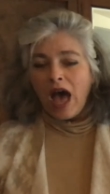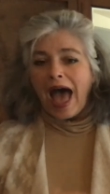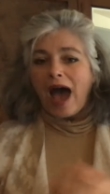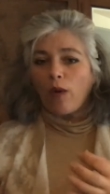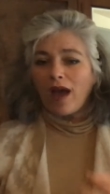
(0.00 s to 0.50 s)

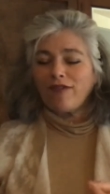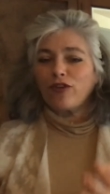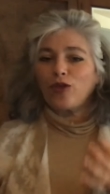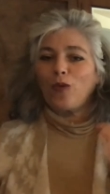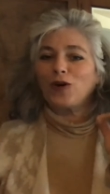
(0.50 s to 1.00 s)
However,
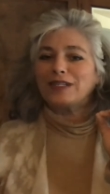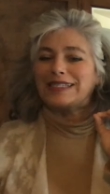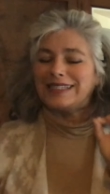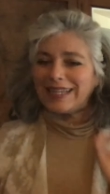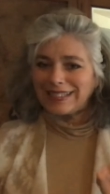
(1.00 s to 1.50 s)
the word
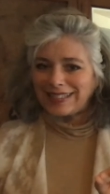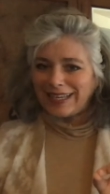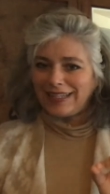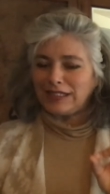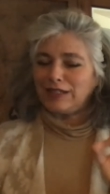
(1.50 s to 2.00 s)

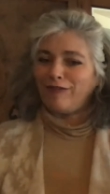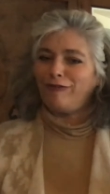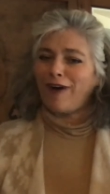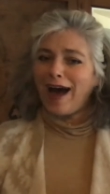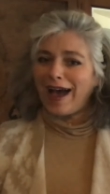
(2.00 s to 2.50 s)
citizen is
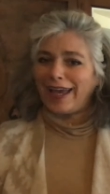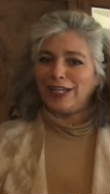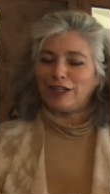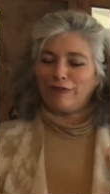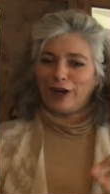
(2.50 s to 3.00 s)

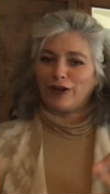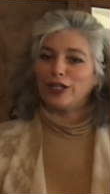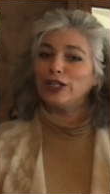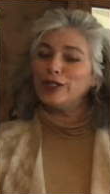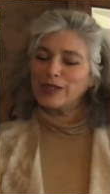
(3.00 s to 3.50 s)
defined very
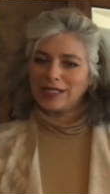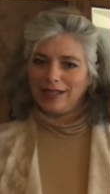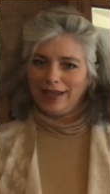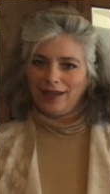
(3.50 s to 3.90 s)
loosely.